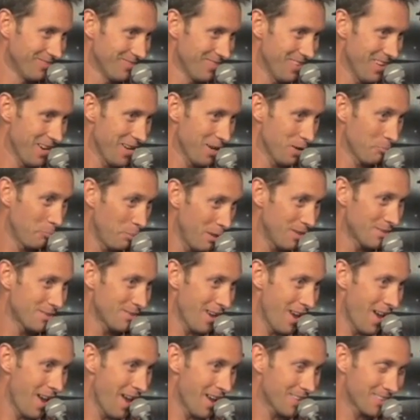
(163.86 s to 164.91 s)
and a pizza
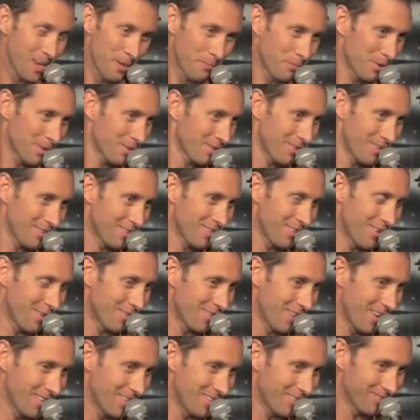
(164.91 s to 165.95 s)
hat, that person is no
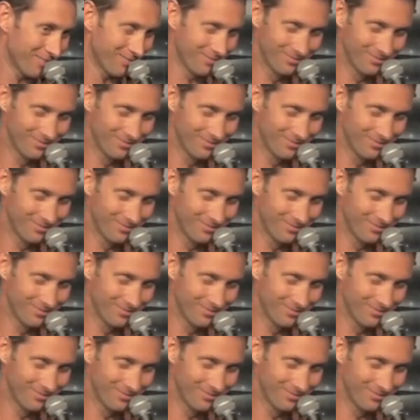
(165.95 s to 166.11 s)
danger.